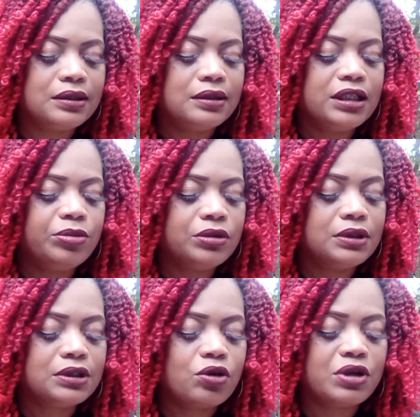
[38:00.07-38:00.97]
Libra,
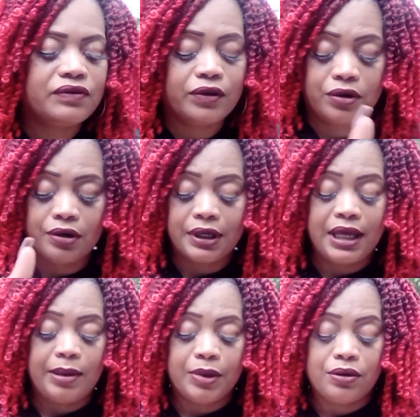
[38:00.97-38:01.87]
Taurus, Virgo, and
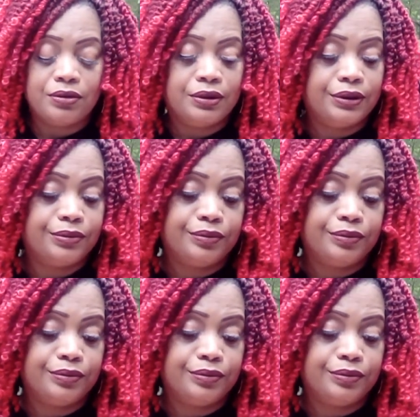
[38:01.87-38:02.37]
Capricorn.